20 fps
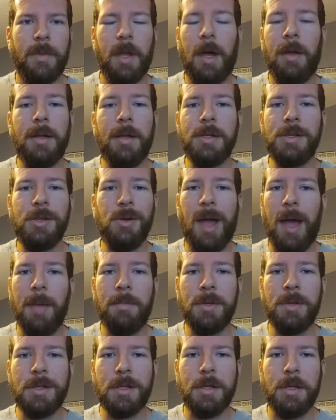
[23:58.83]
Unless you
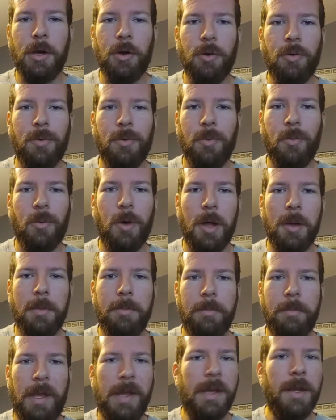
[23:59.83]
happen to know what
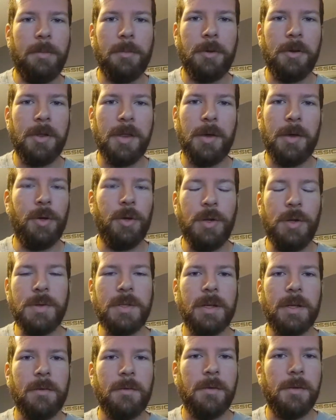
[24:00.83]
PIN number they were
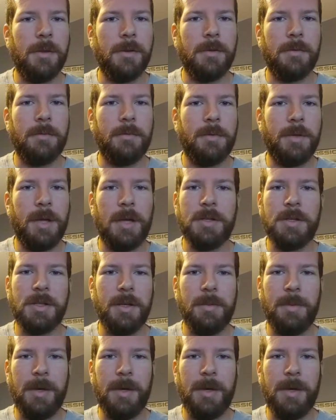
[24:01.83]
using for their touch to